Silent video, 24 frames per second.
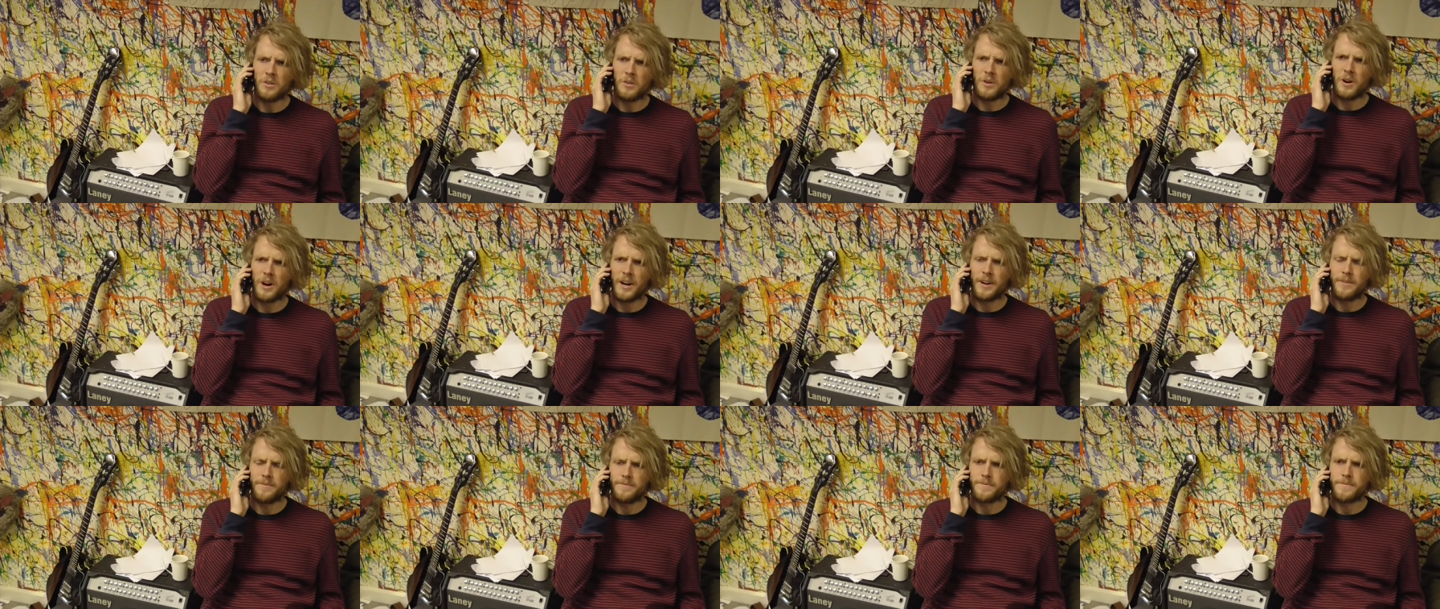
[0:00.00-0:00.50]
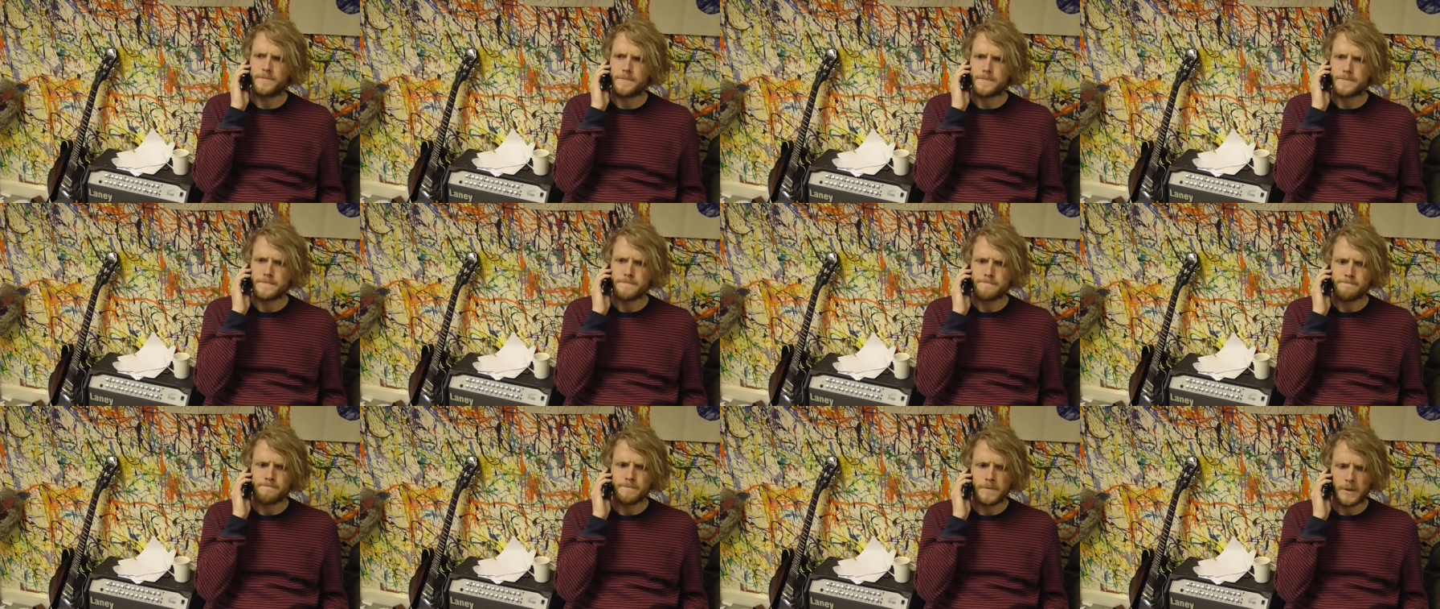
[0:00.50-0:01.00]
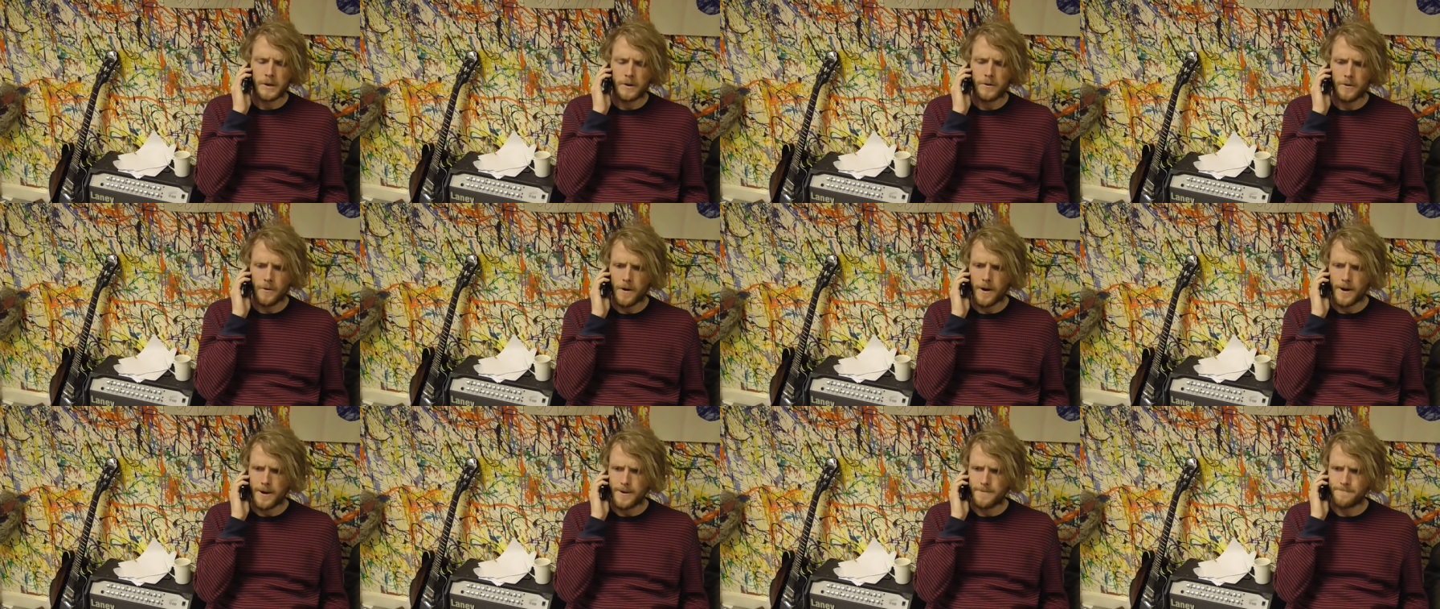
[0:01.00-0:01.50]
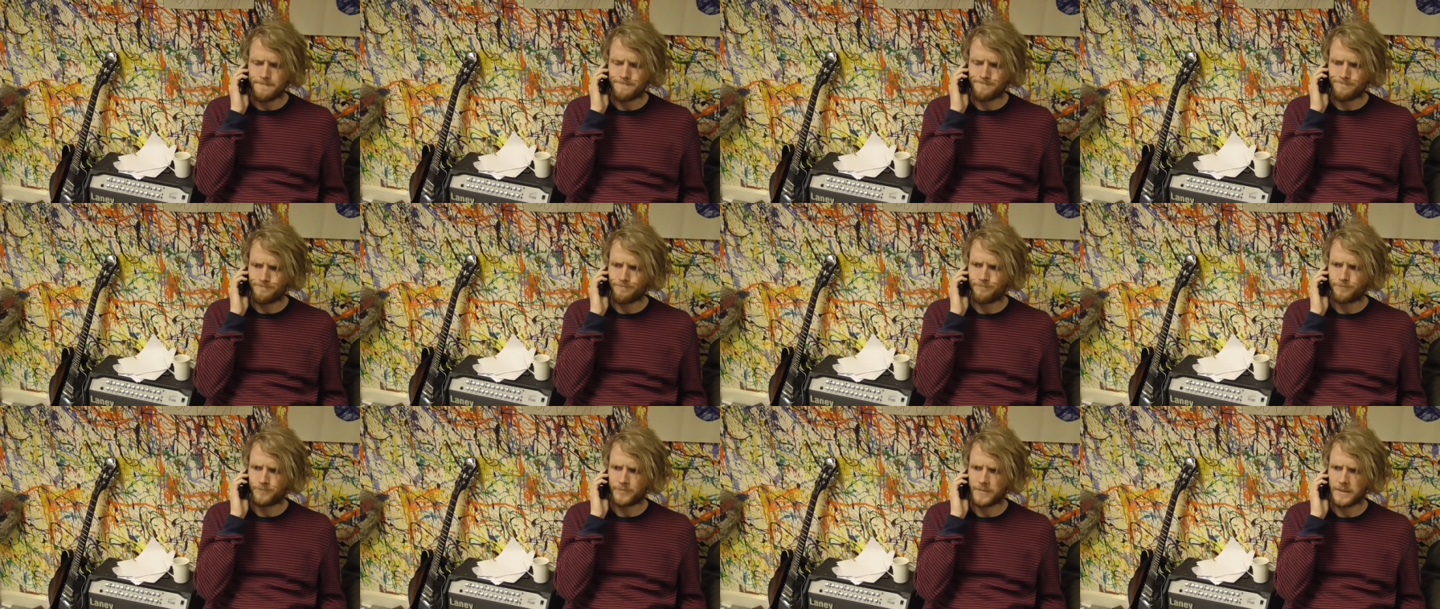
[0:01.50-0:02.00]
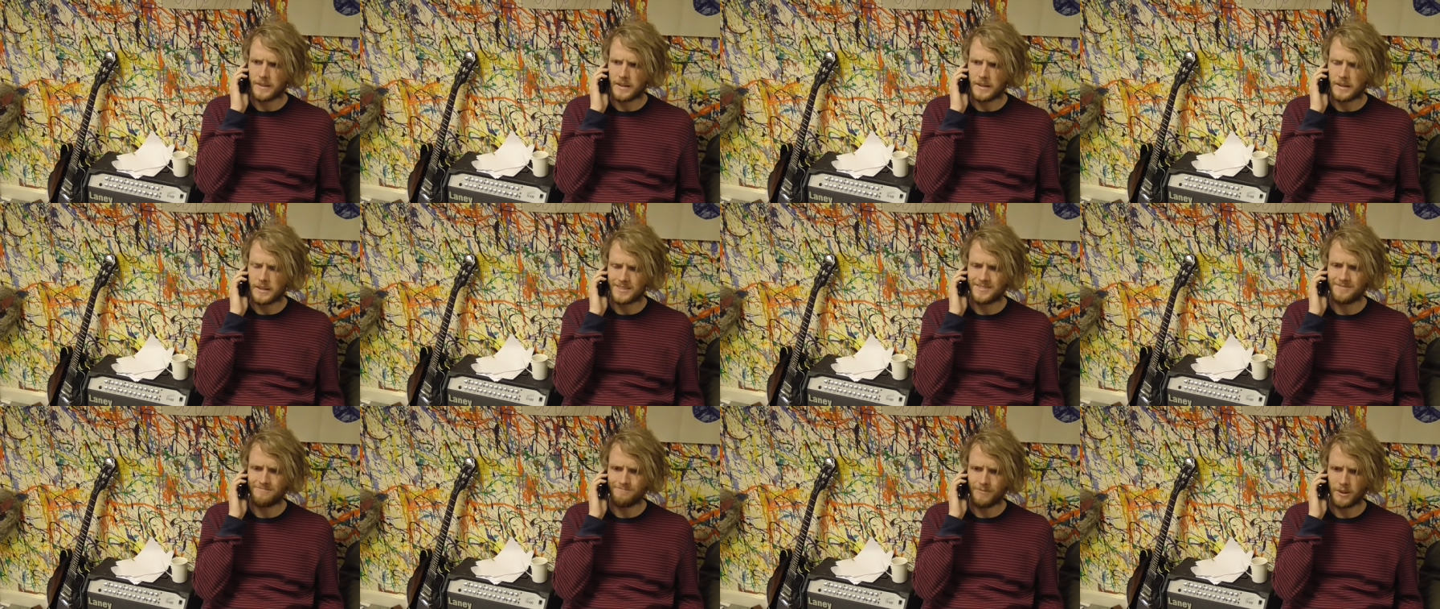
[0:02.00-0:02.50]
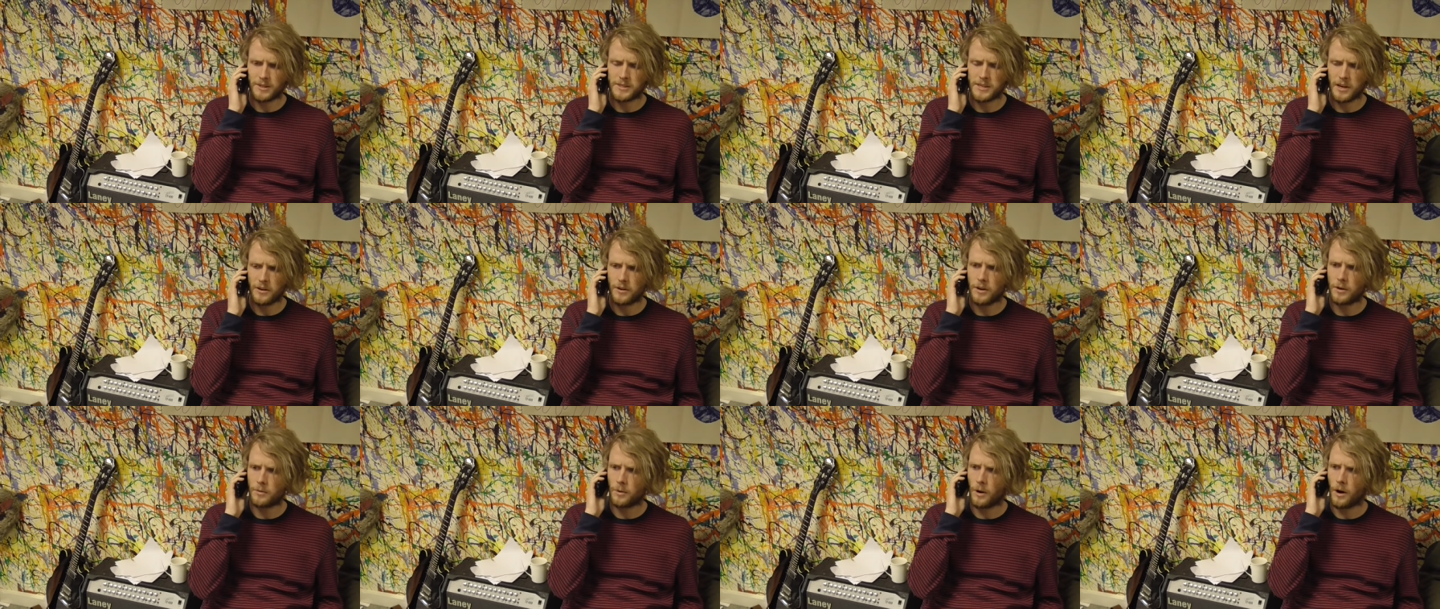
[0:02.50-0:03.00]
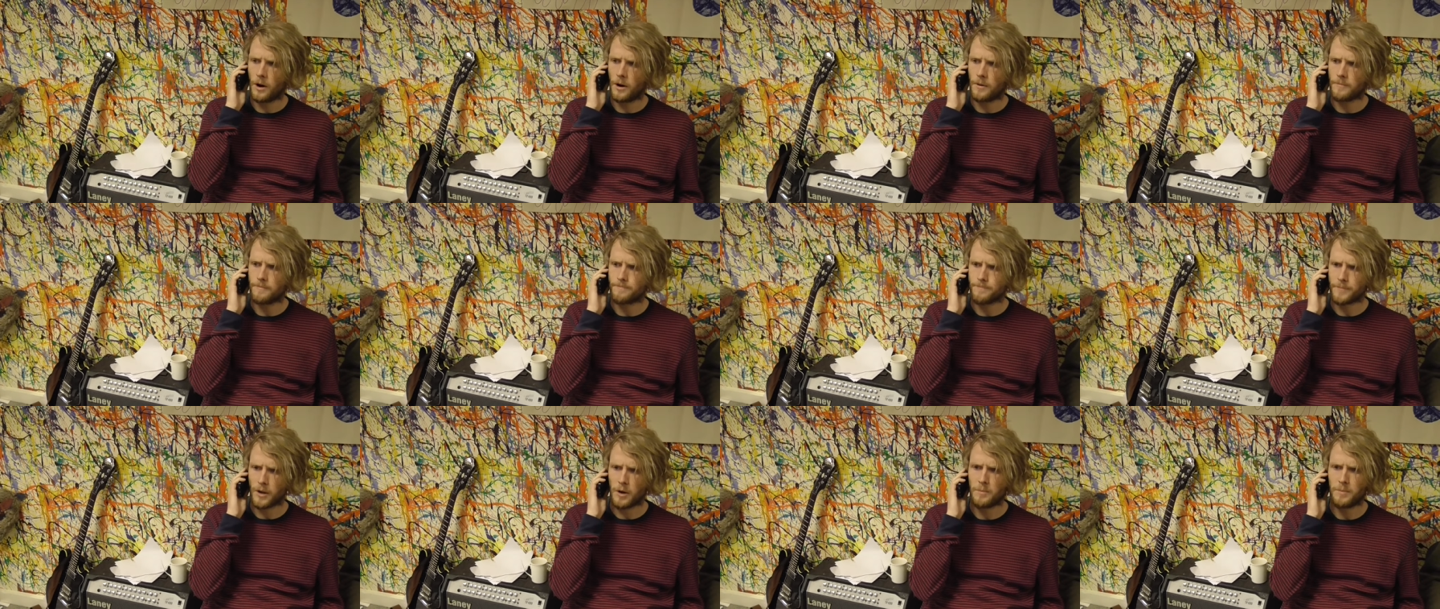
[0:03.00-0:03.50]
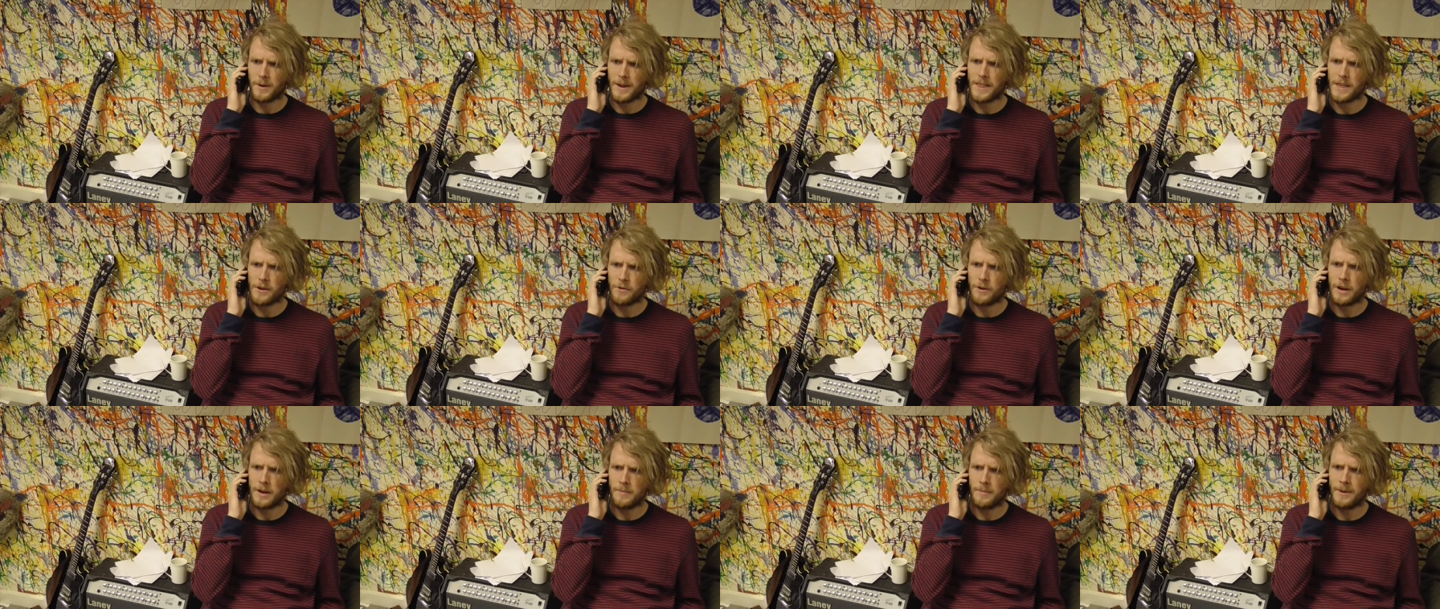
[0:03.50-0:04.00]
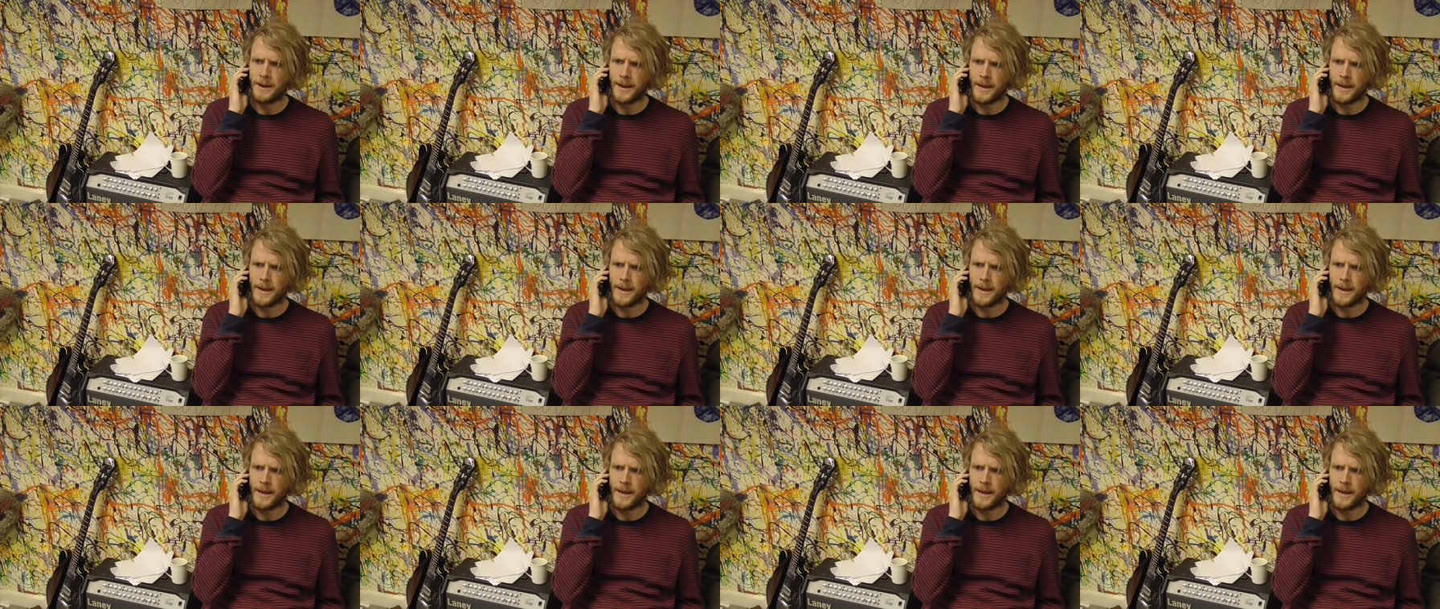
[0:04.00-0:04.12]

All right, all right. I'll tell you what, I'll be there in a